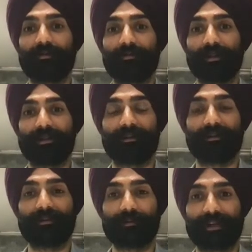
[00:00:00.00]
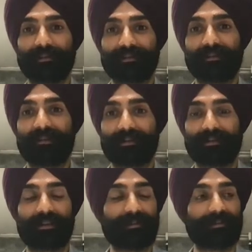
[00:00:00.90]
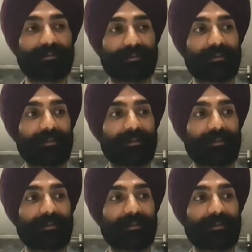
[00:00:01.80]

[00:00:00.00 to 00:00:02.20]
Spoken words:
where you might see the UNCAGE.